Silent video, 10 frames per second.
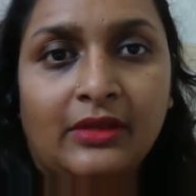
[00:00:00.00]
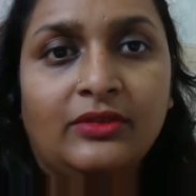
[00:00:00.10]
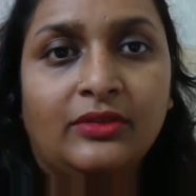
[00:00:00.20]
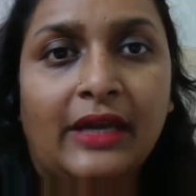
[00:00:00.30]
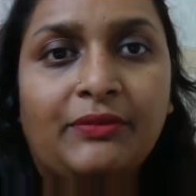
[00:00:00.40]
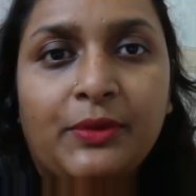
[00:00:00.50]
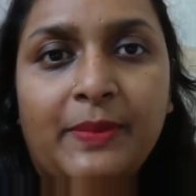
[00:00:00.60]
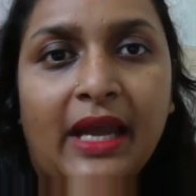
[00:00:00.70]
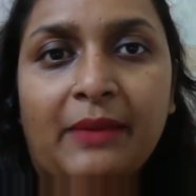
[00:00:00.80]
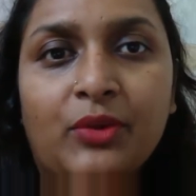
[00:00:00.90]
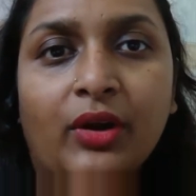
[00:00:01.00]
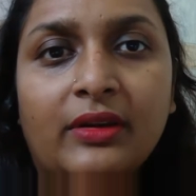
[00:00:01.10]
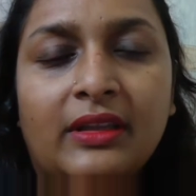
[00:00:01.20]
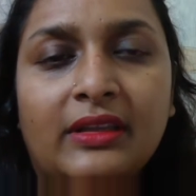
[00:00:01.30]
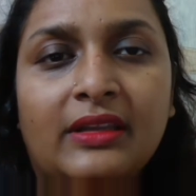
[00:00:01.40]
So that would be, I'm
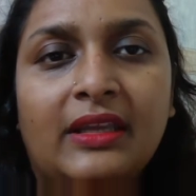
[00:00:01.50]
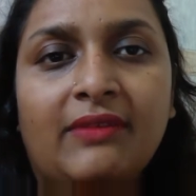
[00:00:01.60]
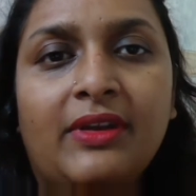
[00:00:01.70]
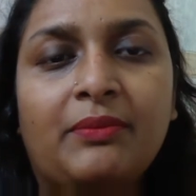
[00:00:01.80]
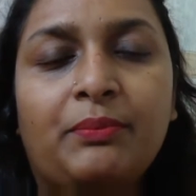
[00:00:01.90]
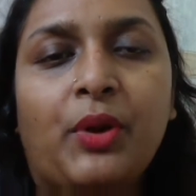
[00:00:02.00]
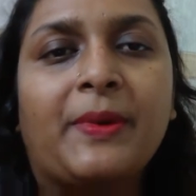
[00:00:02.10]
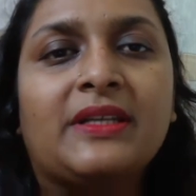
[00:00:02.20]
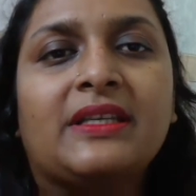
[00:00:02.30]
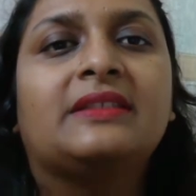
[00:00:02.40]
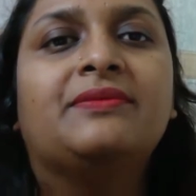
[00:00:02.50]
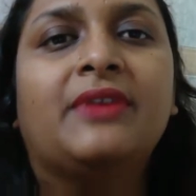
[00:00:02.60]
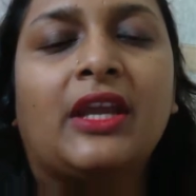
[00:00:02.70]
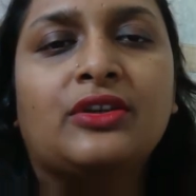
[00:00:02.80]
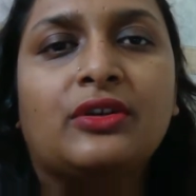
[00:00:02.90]
not giving proper
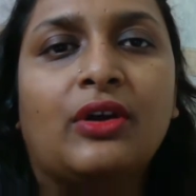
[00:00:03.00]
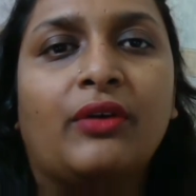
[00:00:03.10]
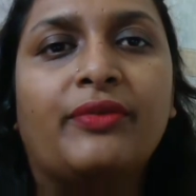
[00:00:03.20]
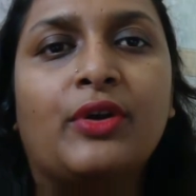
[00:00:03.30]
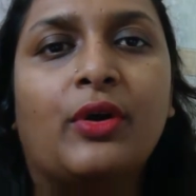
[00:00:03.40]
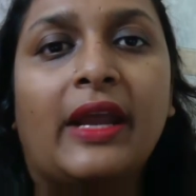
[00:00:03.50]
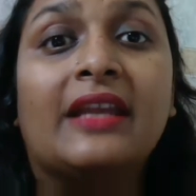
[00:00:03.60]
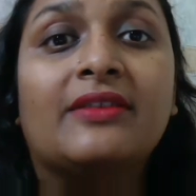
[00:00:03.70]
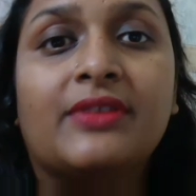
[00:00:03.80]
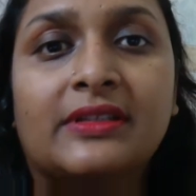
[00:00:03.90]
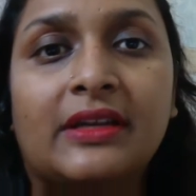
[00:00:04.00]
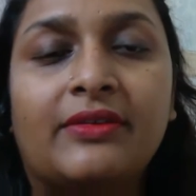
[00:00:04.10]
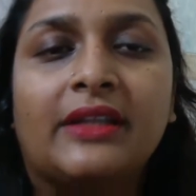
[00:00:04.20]
justification of your end result,